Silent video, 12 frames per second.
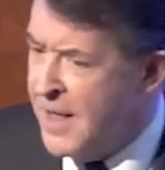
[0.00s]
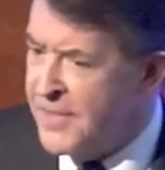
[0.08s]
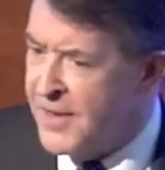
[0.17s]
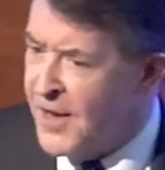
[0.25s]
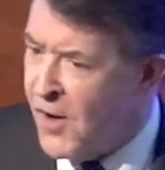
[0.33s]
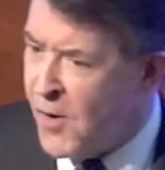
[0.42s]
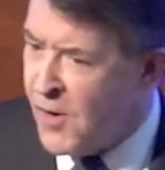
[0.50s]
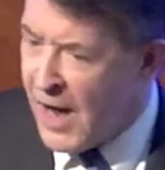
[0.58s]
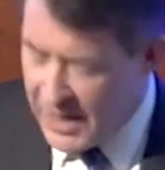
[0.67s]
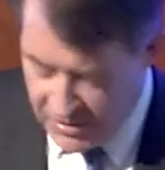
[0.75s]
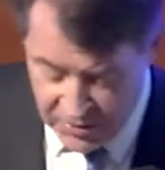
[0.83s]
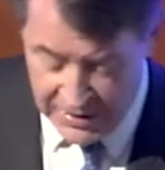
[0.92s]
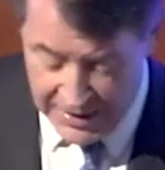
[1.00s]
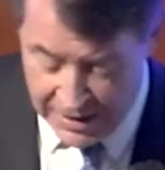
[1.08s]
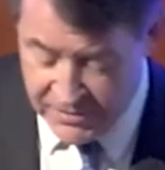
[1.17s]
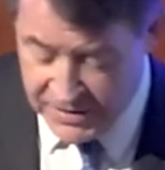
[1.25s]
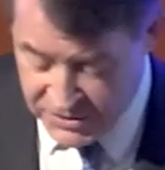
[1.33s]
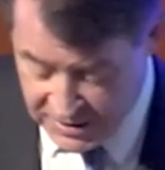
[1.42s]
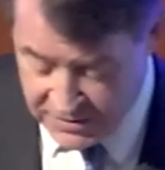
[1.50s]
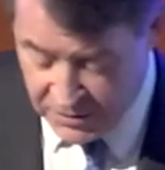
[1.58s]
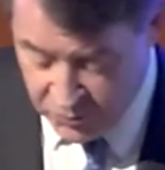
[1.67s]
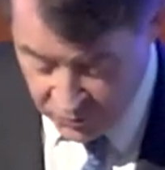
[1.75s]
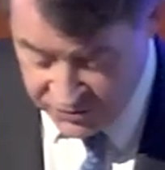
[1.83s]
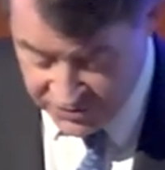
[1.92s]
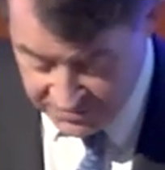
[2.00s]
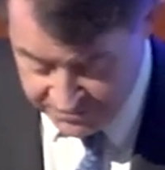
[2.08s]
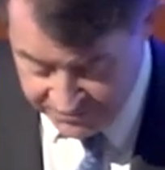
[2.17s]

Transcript: than a carriage and a horse.